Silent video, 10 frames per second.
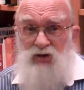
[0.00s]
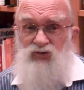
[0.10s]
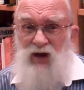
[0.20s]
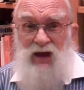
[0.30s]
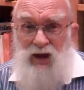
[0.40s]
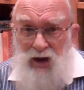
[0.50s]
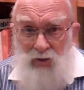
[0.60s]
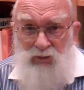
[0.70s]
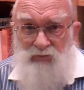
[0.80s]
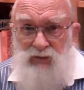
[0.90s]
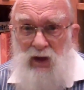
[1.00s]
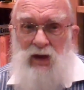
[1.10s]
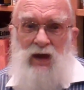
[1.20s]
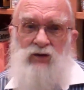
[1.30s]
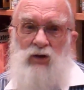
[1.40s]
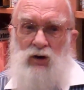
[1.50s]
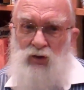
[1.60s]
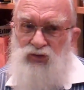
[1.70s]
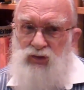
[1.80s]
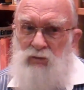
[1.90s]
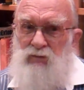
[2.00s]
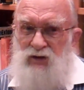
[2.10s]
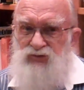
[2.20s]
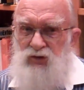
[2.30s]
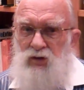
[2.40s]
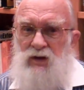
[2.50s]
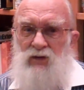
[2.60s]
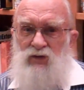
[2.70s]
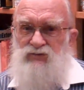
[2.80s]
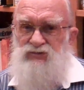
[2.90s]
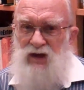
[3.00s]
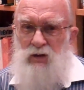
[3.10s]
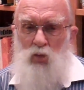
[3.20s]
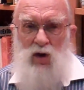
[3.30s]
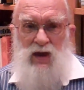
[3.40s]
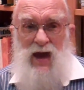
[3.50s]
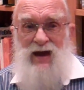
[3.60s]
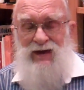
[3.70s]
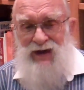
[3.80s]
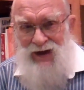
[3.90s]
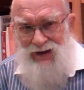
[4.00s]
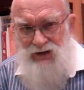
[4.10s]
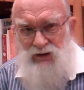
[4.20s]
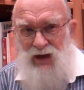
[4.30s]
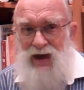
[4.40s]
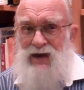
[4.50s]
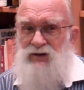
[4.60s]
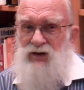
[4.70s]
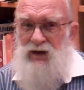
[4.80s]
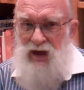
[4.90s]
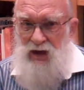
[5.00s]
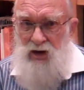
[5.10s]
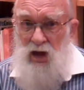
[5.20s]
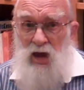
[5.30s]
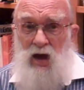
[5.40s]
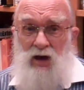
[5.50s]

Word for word: shake it up, and dilute the mixture in the same way again and again